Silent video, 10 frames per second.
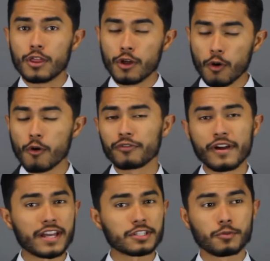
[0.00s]
the
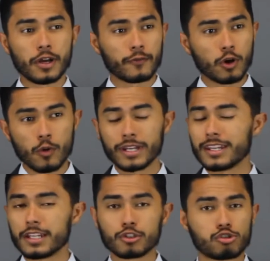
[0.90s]
old-fashioned way of going
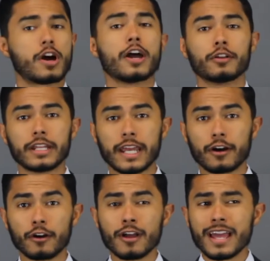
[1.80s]
in and trial and
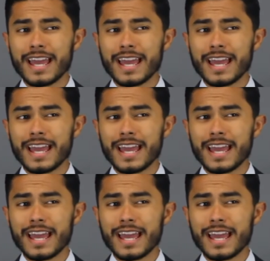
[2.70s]
error.